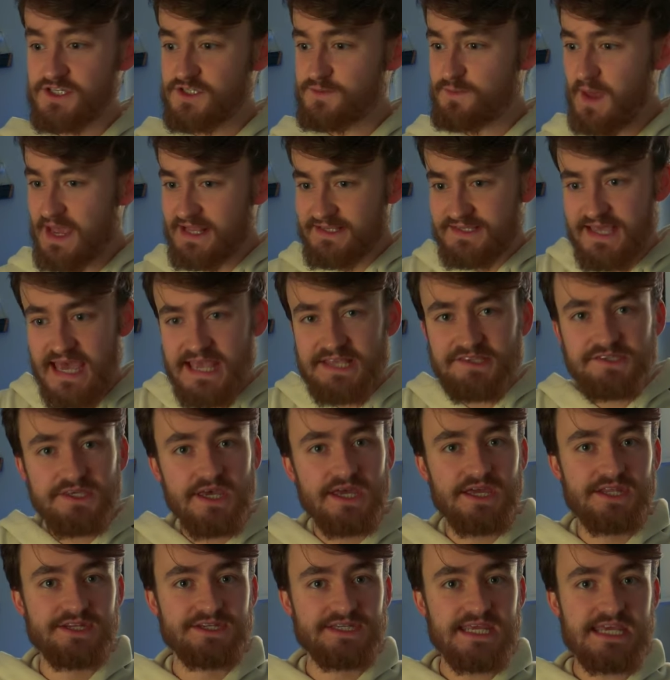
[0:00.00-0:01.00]
the
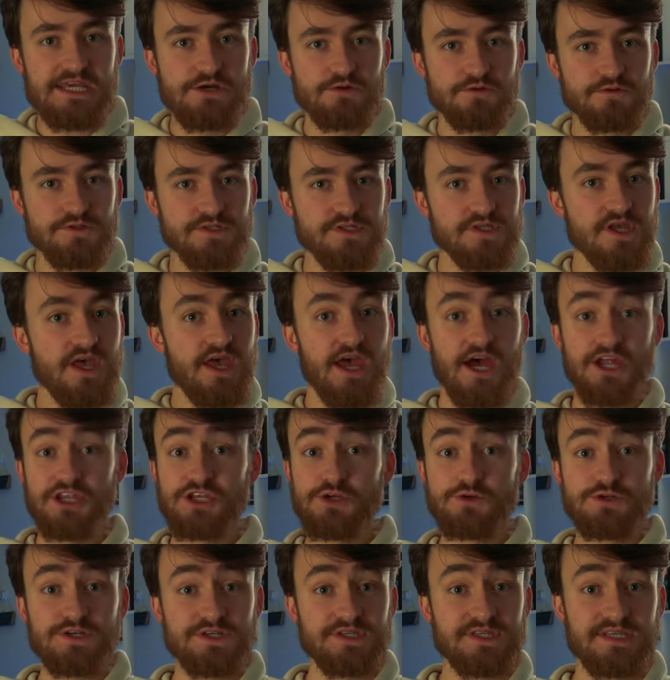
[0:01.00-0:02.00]
spectator deals, and
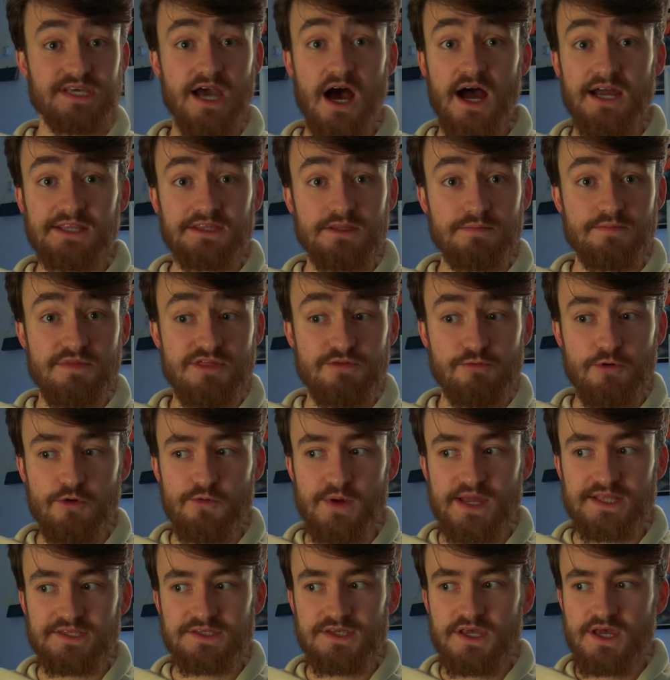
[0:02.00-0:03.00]
you just guide them
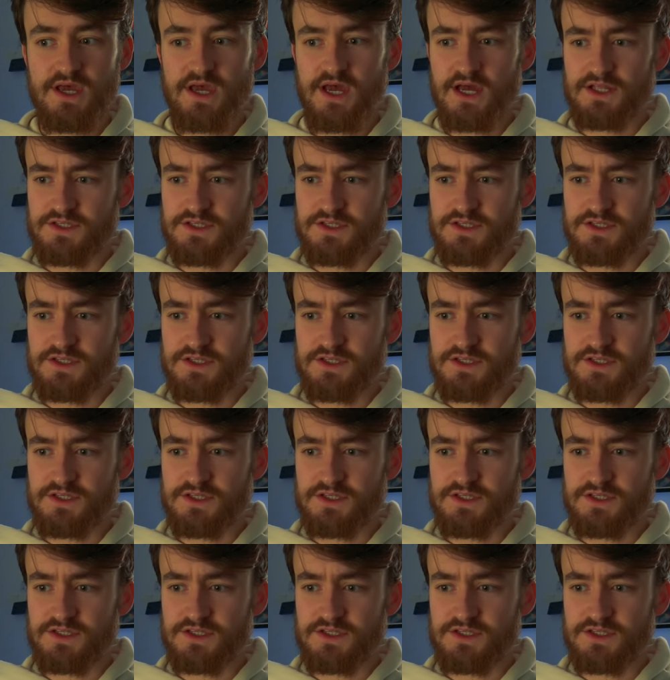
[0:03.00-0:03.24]
through it,